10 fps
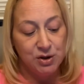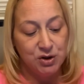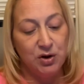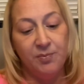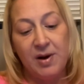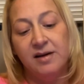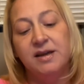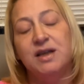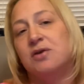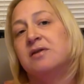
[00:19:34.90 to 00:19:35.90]
So
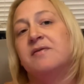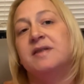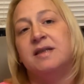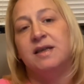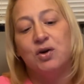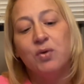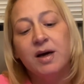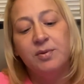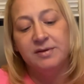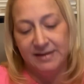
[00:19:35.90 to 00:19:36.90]
apparently Joseph is an
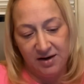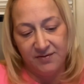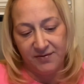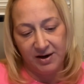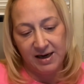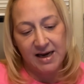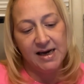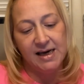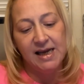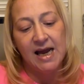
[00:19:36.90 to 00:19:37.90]
incredible neat freak
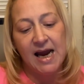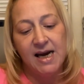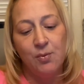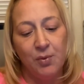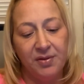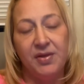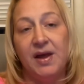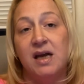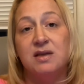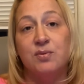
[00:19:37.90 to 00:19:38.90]
and he hated when
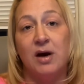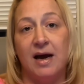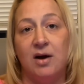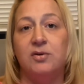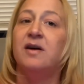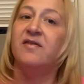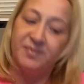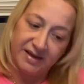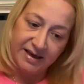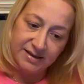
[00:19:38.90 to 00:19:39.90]
things were out of
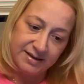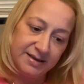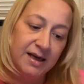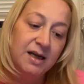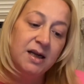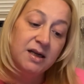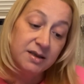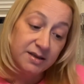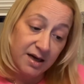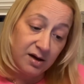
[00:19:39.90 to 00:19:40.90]
place.
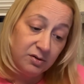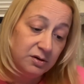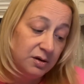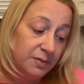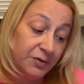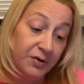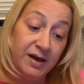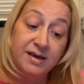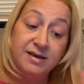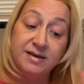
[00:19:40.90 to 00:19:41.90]
So
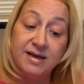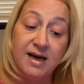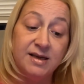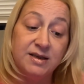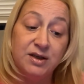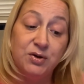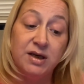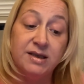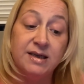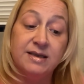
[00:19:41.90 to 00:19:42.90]
Maria decides to
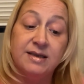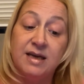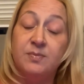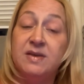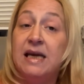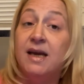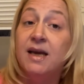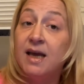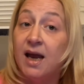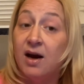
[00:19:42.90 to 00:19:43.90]
just stop taking
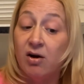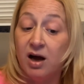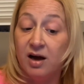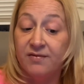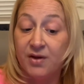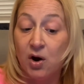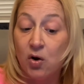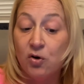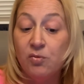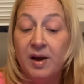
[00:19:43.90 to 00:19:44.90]
care of the
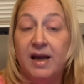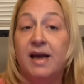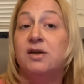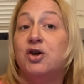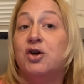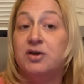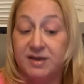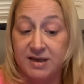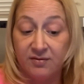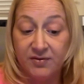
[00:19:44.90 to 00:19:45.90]
home and
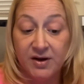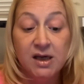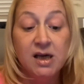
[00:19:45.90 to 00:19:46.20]
herself.